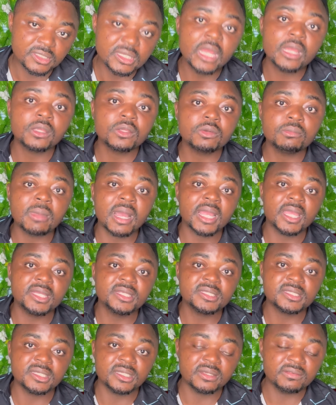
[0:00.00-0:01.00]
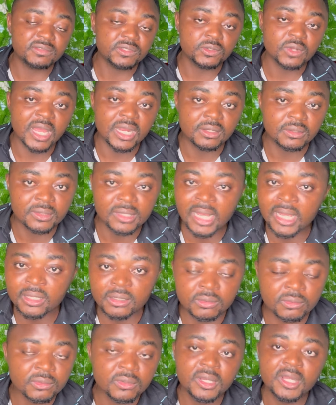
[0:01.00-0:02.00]
Thank you, Mckenzie. Even though I don't
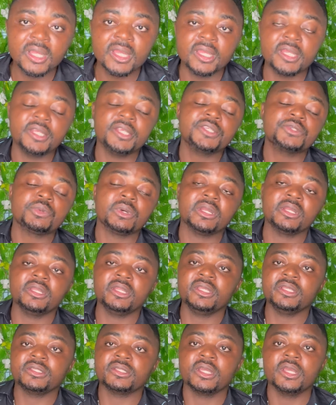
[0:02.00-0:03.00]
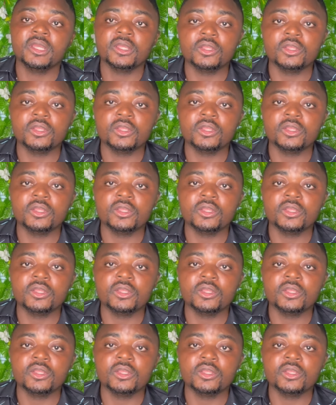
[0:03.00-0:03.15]
like you, it is what it is.